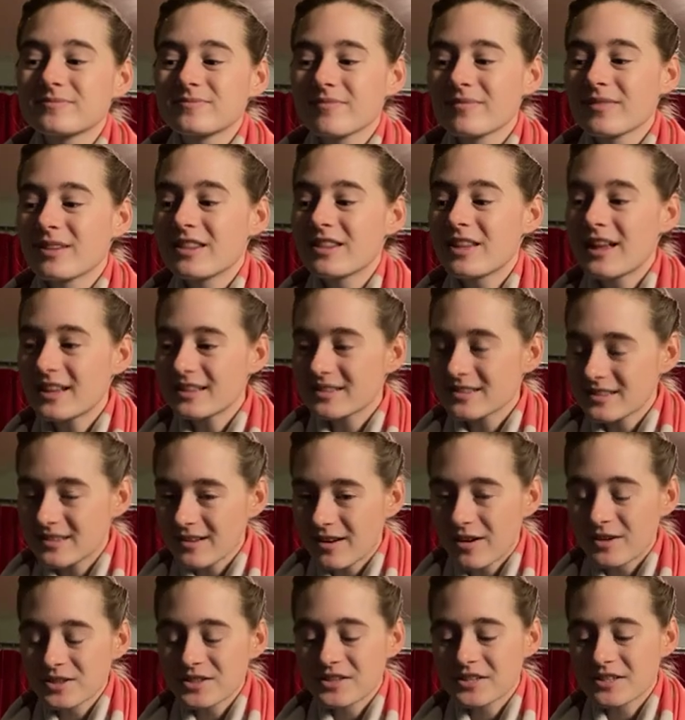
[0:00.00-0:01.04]
that
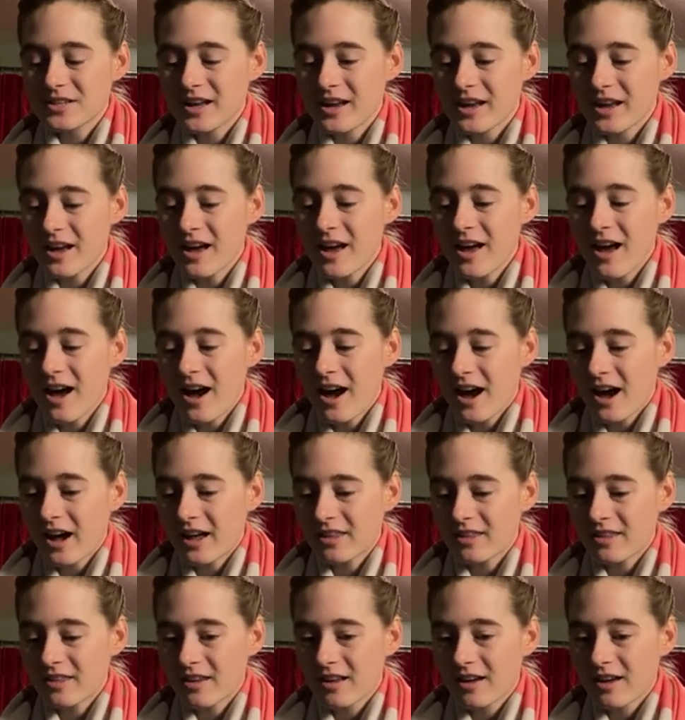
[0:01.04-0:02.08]
all to say, I
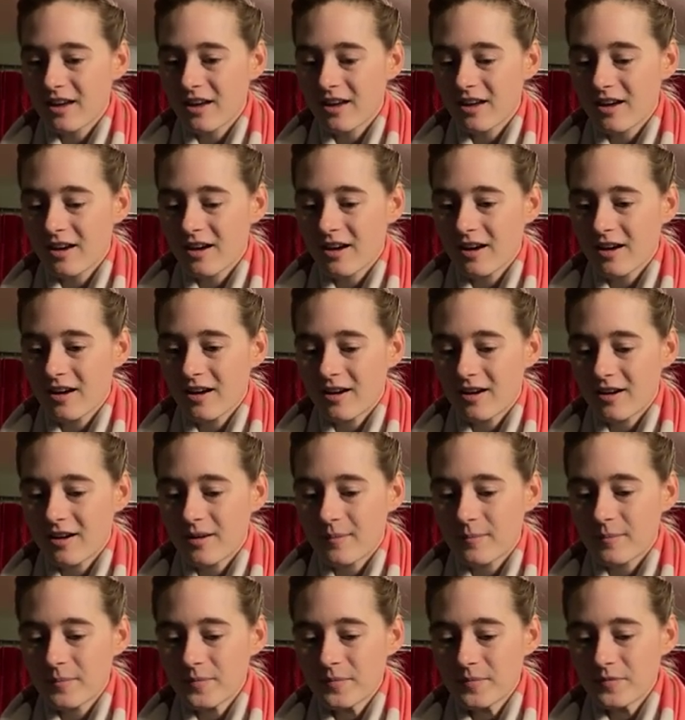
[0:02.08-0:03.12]
think
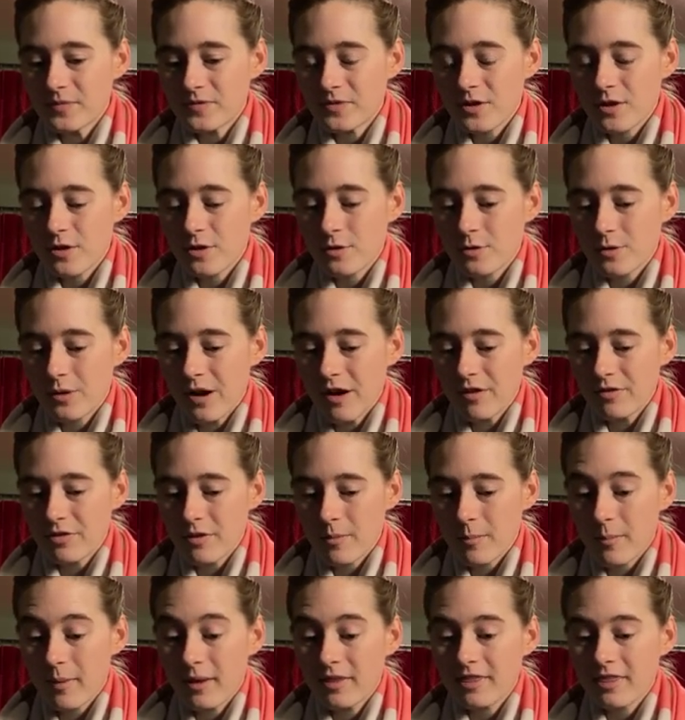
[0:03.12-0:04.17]
throughout the
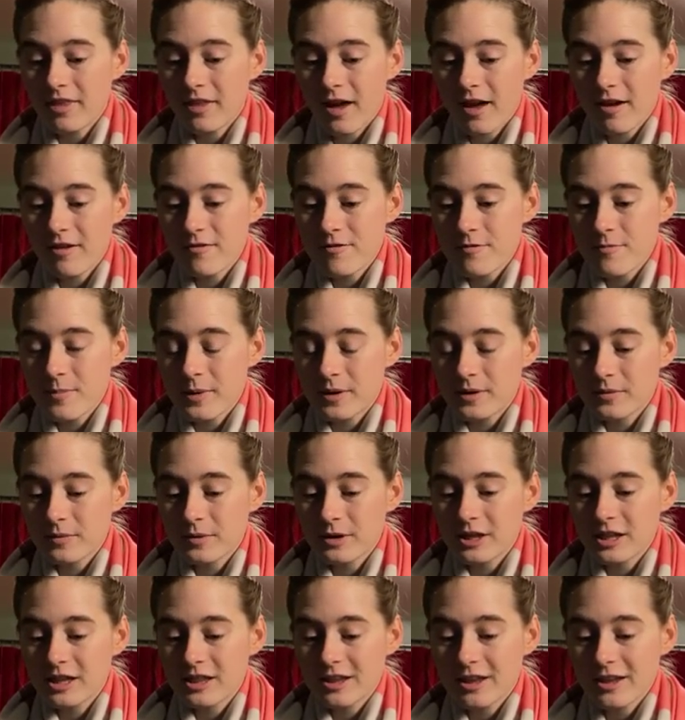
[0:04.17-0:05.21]
month I've been
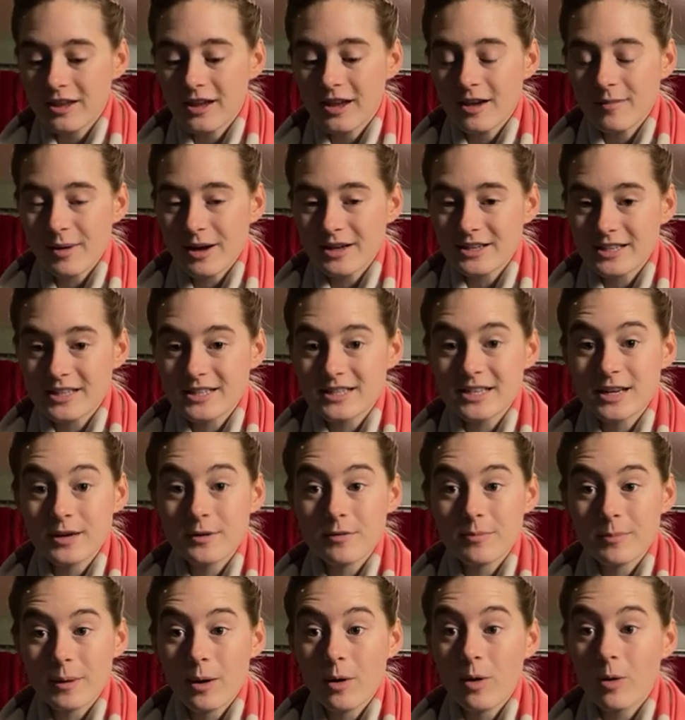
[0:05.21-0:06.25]
really thinking about dancing
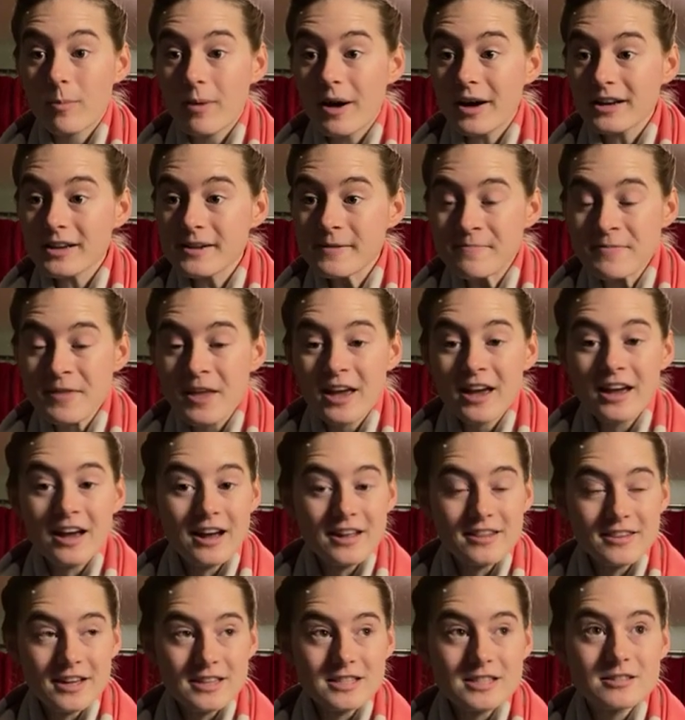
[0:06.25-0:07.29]
with my whole body,
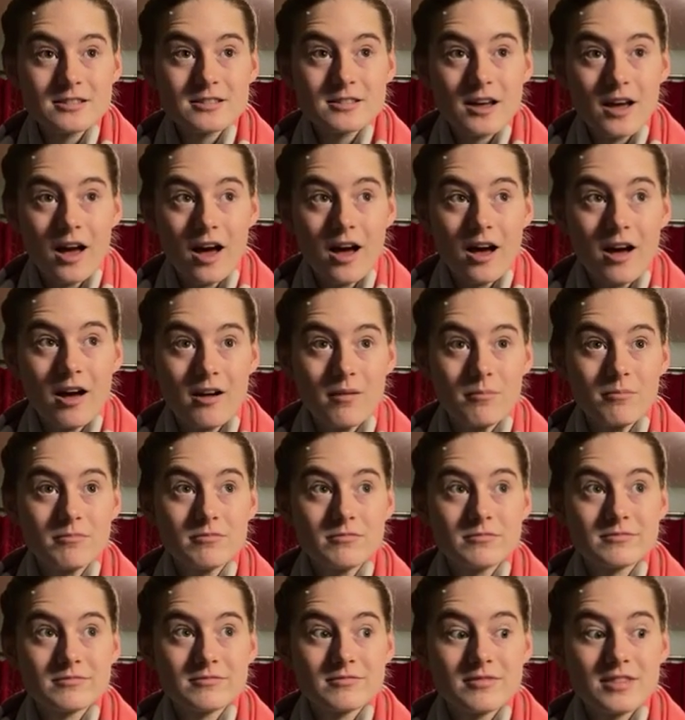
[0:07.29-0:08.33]
and that's
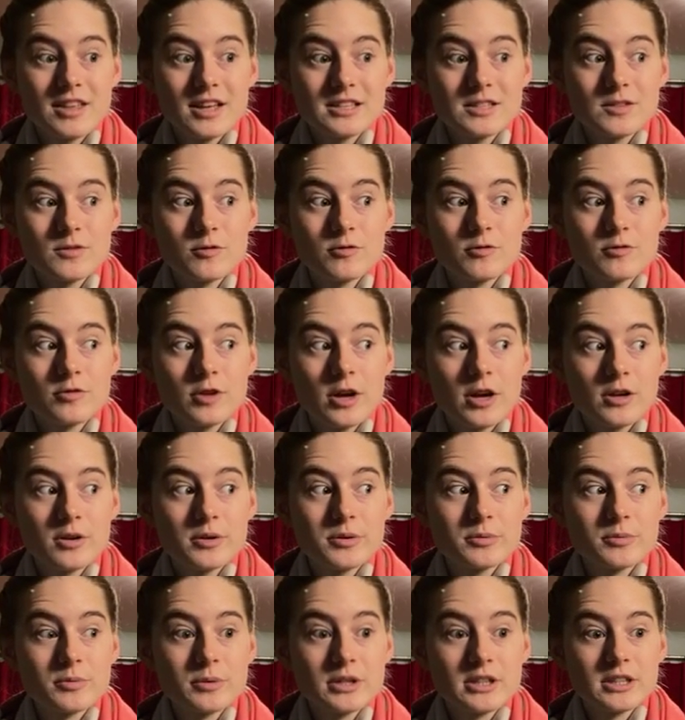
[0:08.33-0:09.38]

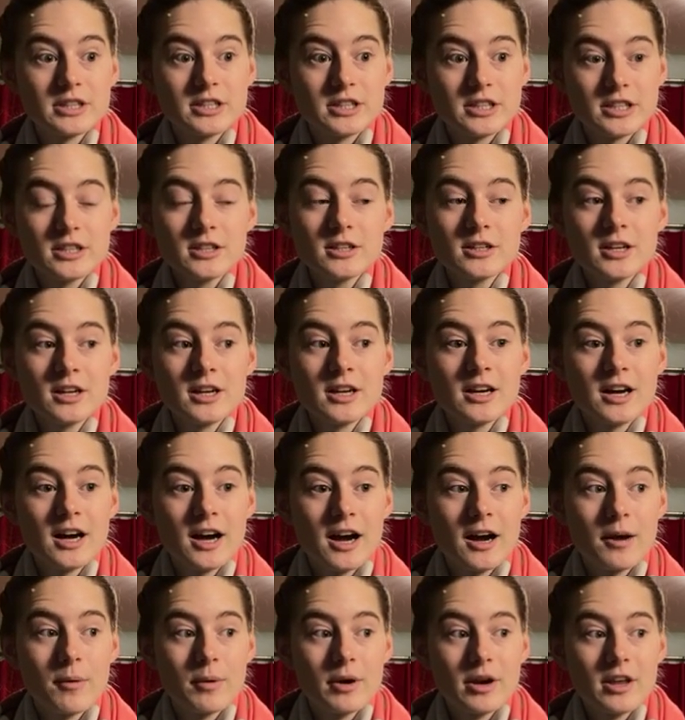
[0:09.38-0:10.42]
felt really good.
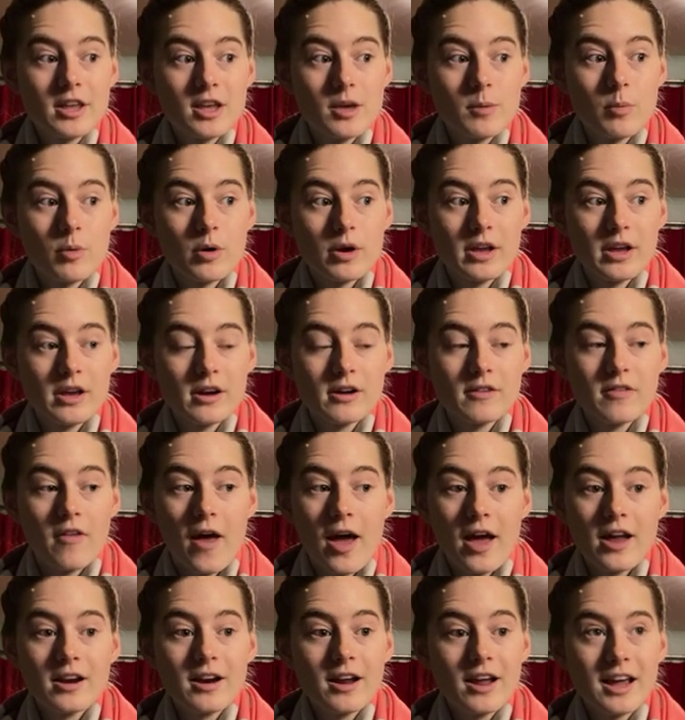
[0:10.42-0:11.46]
I want to keep working on
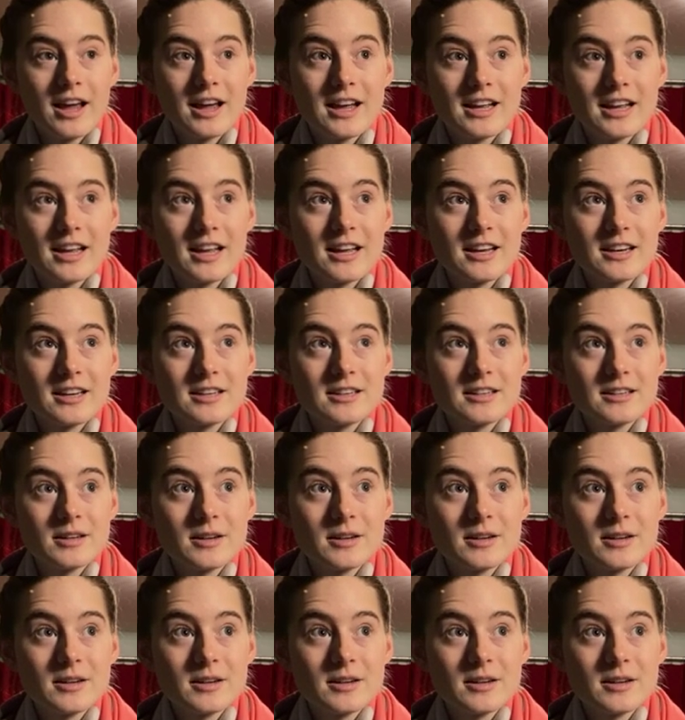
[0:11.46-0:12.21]
that, and